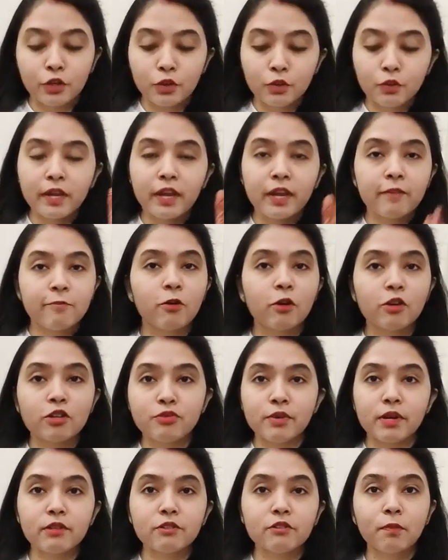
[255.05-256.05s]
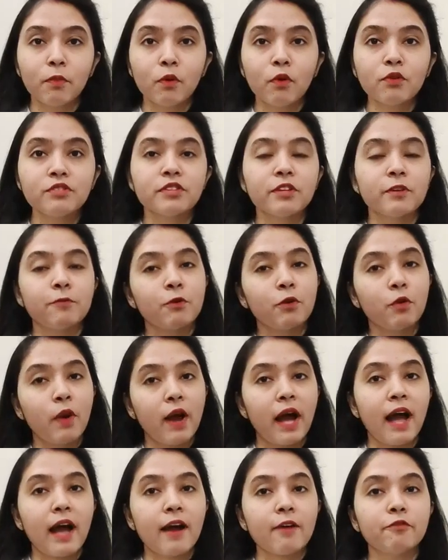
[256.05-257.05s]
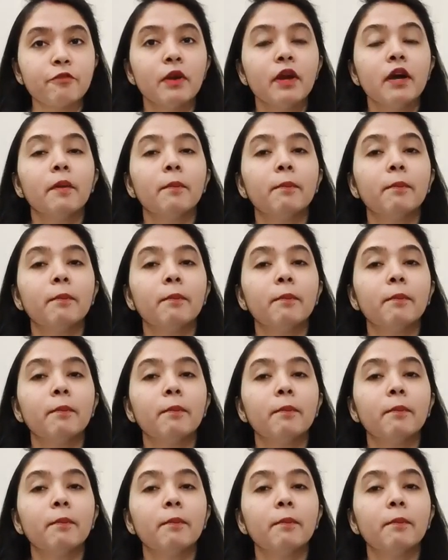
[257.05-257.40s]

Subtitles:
You gave your 12th boards. If you have